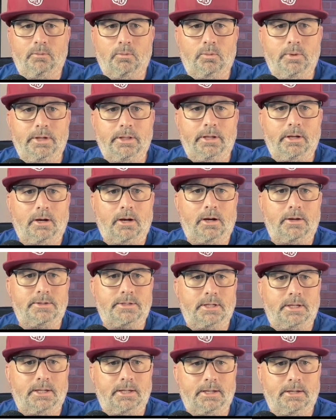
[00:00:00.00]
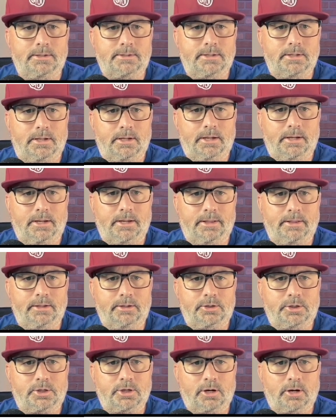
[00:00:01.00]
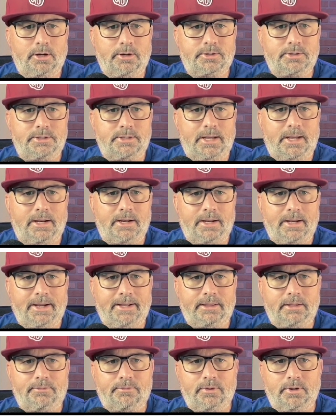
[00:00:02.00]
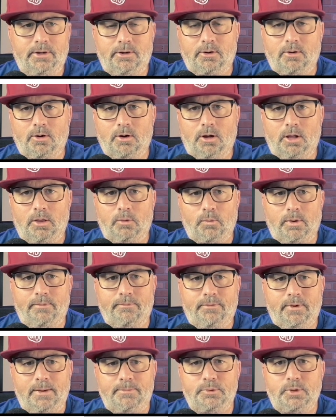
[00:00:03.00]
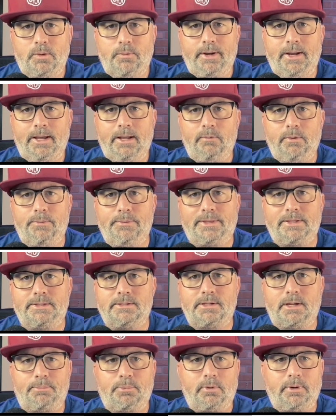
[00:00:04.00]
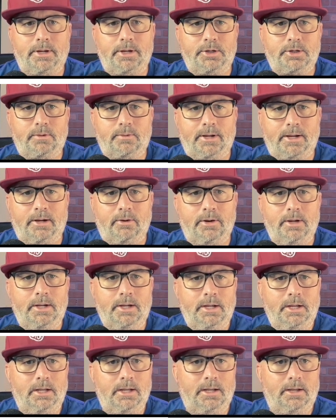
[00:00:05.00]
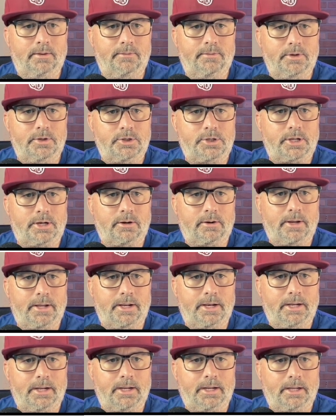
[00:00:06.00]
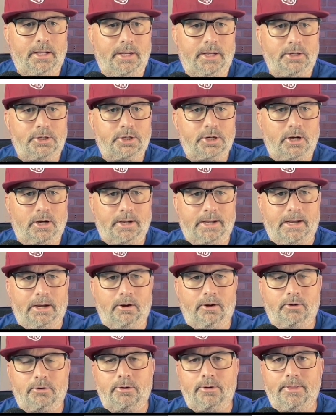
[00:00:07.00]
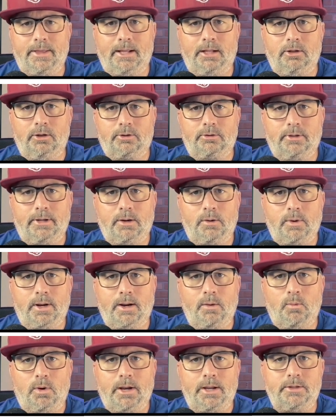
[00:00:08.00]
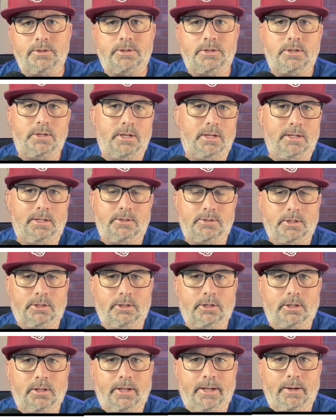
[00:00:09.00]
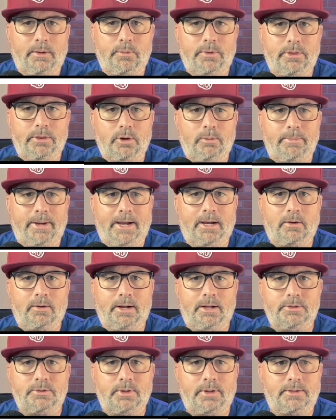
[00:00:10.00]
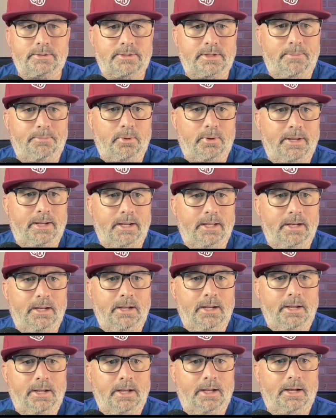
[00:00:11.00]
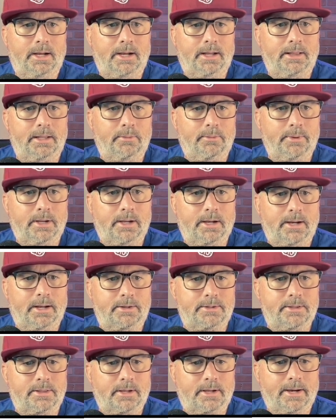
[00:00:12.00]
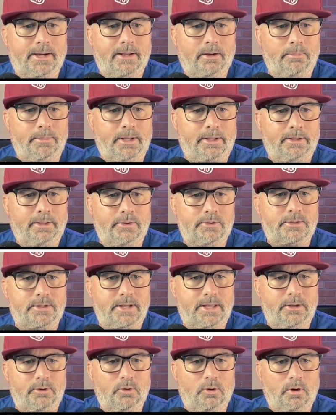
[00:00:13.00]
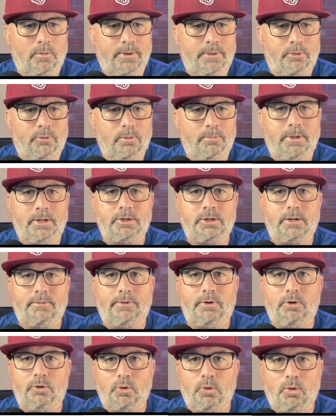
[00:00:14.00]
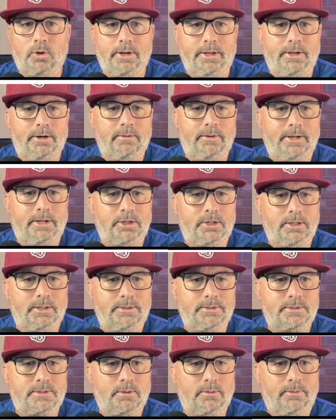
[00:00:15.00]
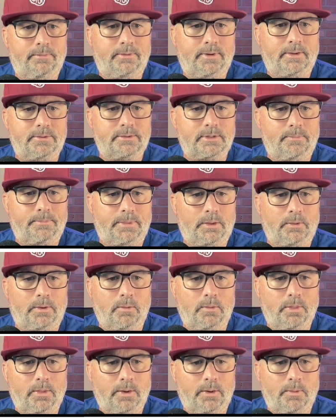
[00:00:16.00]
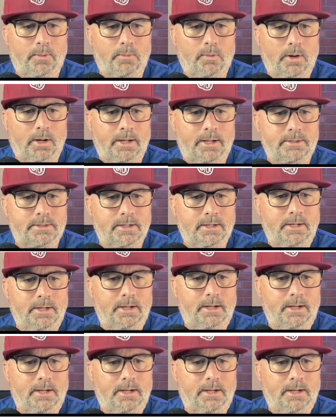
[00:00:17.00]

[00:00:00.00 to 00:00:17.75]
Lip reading: Really hard to get the shark standing at the front door all in one frame. So I went ahead and went with the separation route of generating a shark character that looked like what I wanted it to look like, with no background, so I can separate it. And then we got to the guy that'll be on the other side of the door. Went through a bunch of different door iterations till we found something that we want.